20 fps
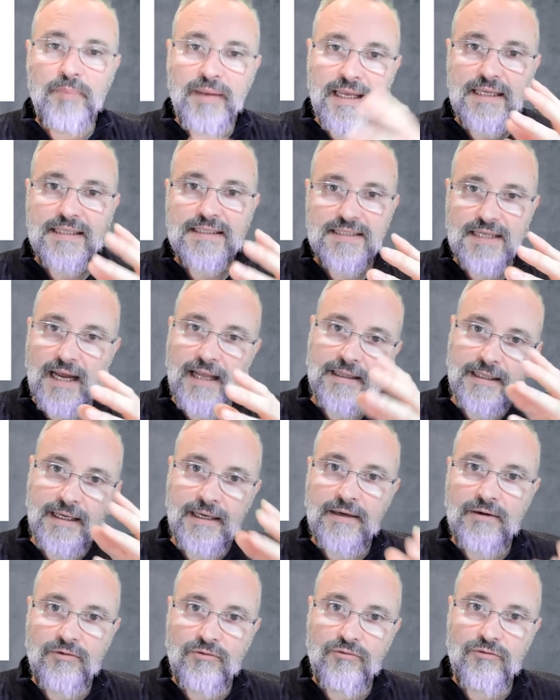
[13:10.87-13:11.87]
peaks and
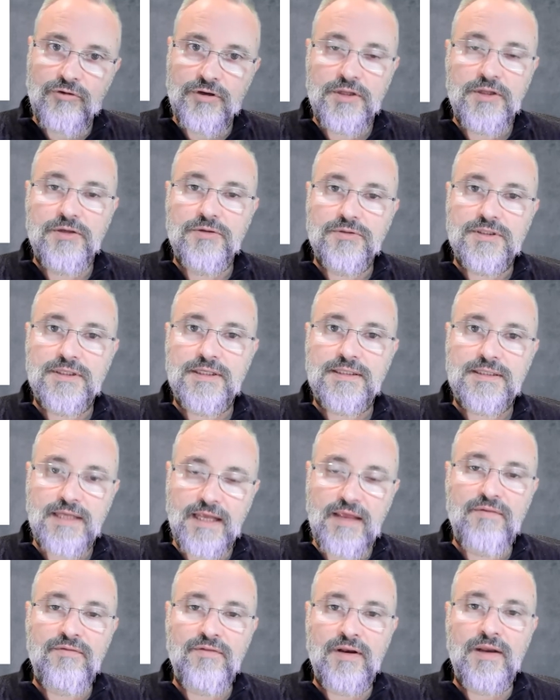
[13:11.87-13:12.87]
then reduces,
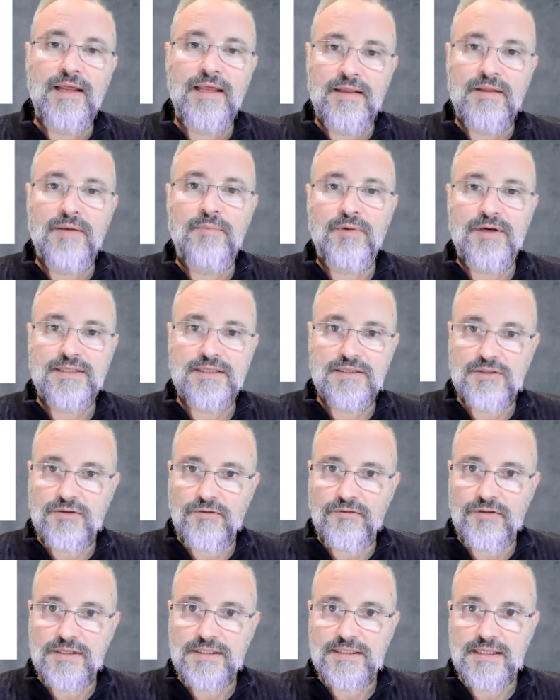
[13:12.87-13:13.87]
even in the presence
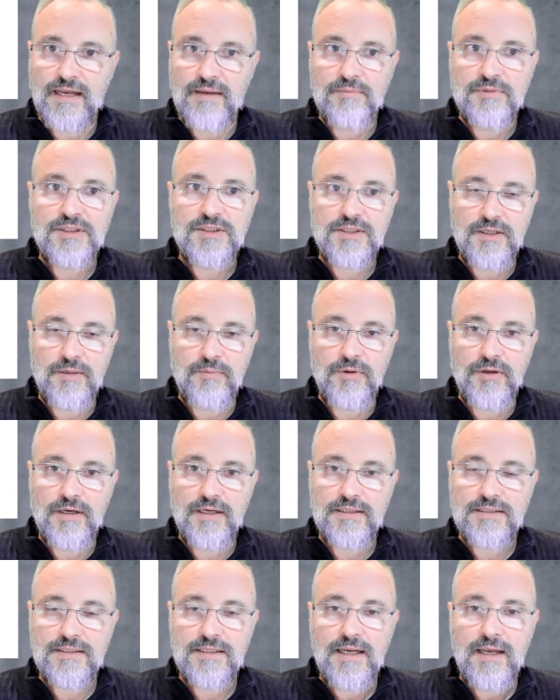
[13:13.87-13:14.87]
of the same
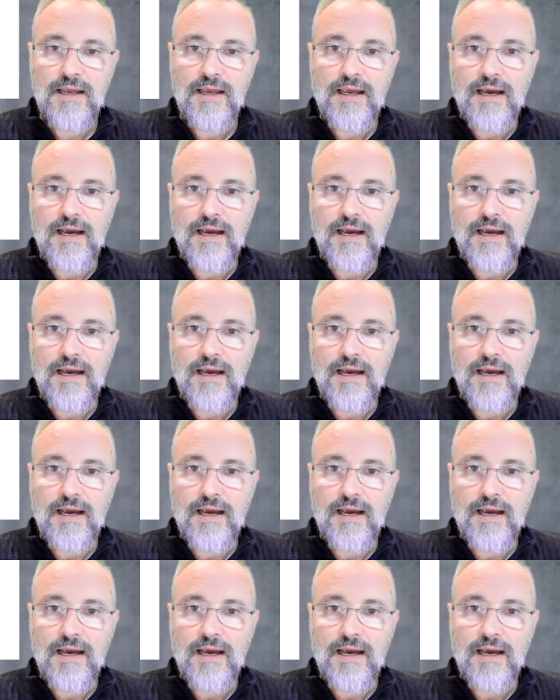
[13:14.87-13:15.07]
stimulus.